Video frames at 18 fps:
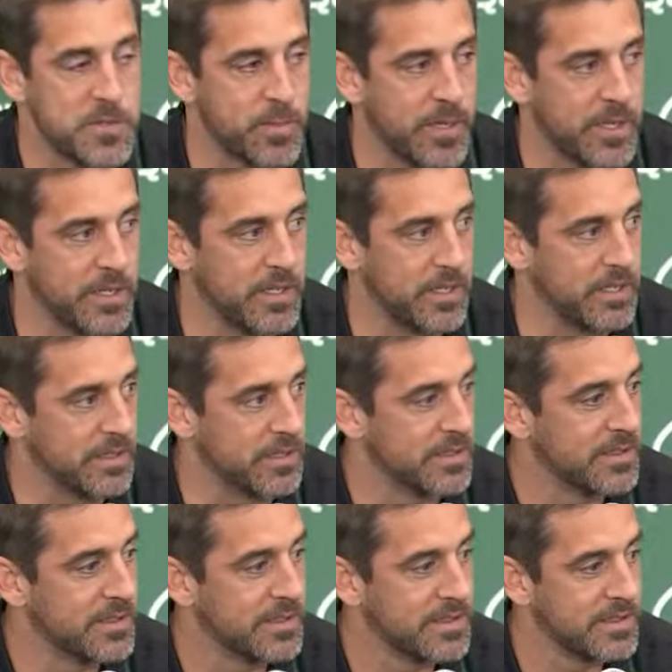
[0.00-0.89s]

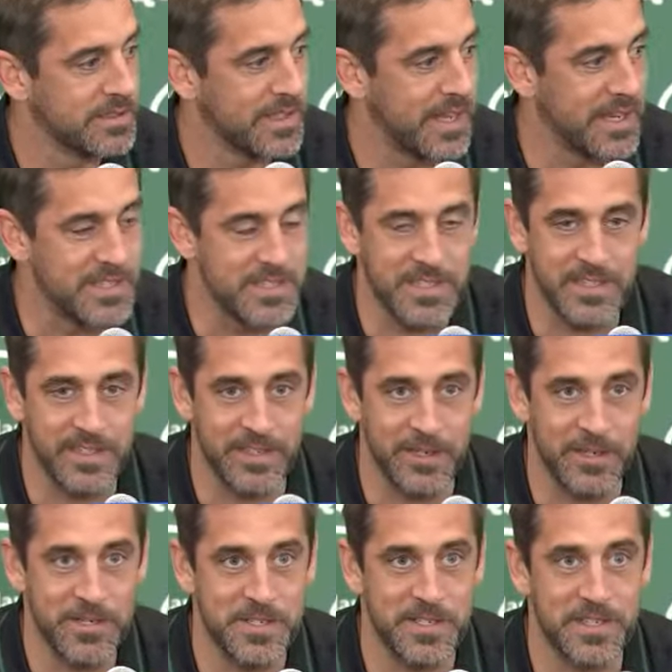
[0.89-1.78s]
spending 18
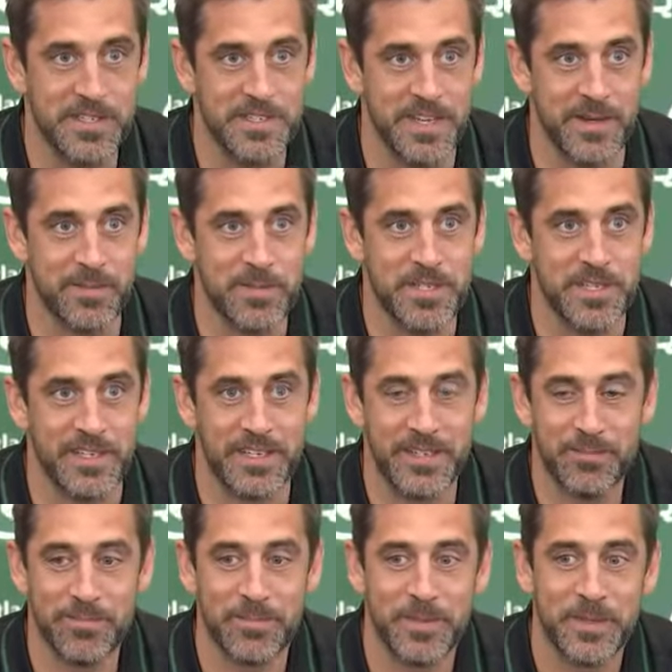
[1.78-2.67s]
years in the same
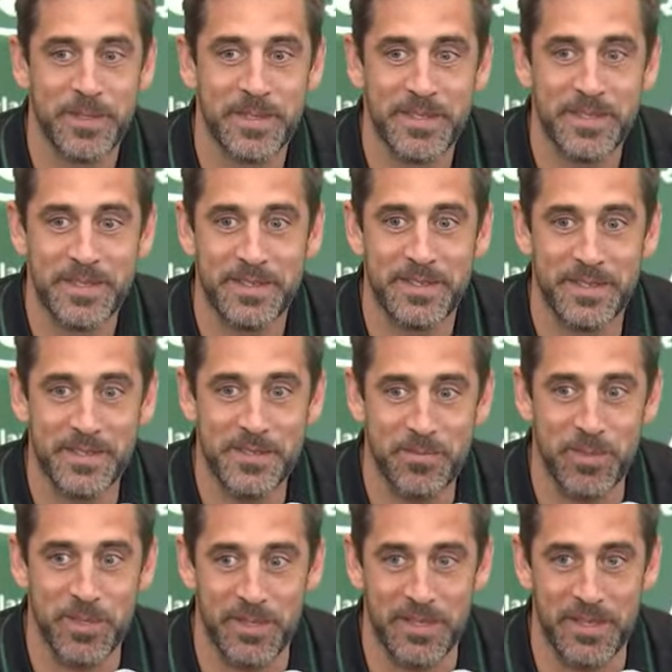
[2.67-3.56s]
city, it's
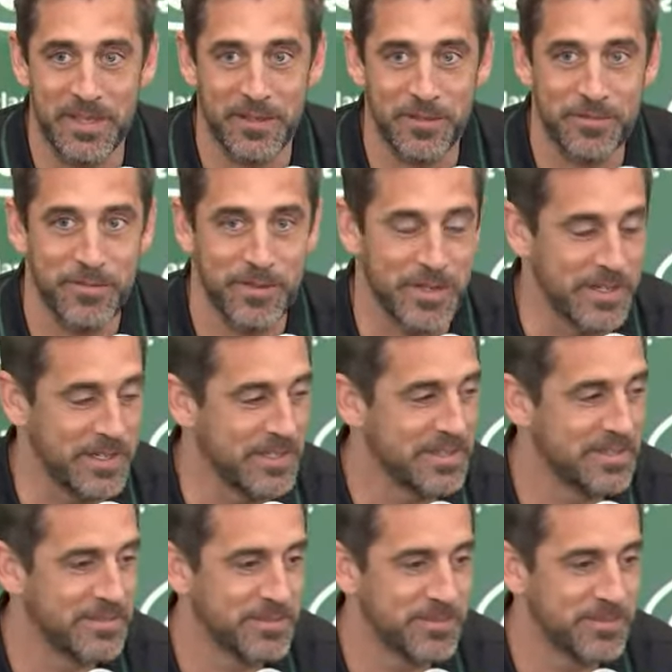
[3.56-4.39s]
been a lot of uh,